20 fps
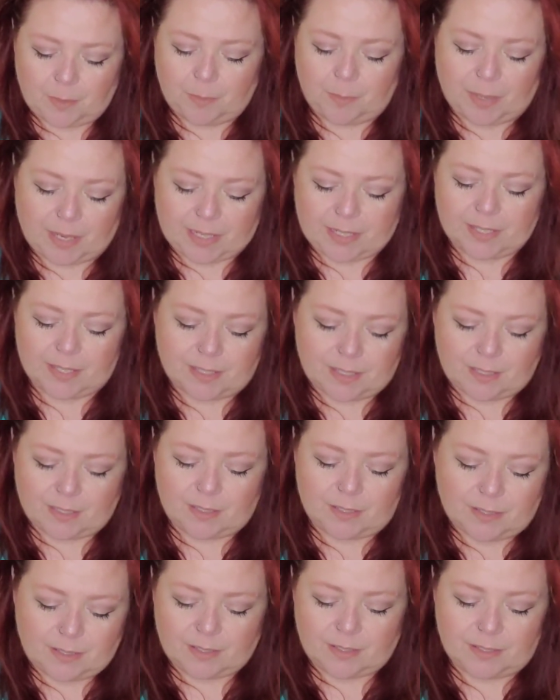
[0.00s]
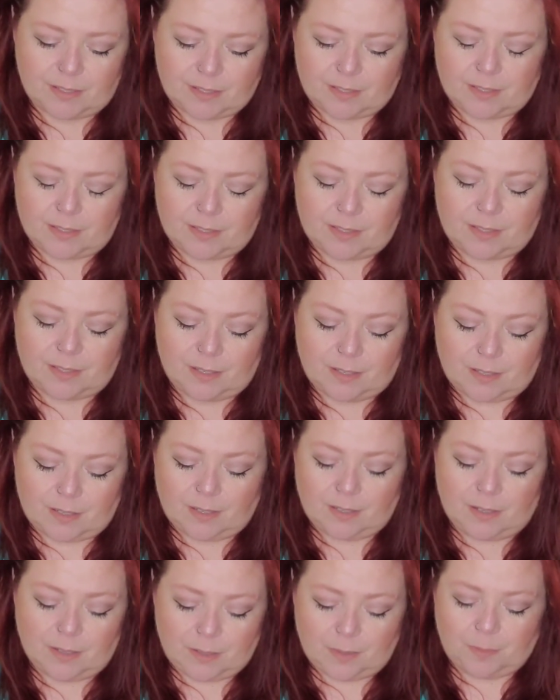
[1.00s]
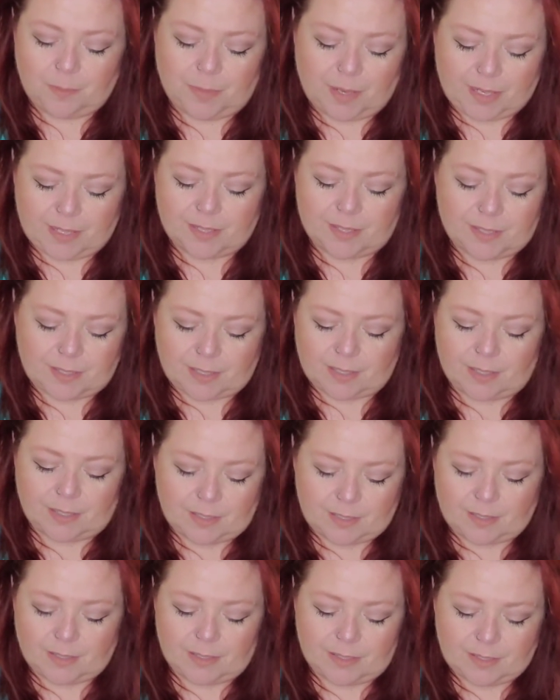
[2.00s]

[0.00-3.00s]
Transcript: Pisces. Pisces,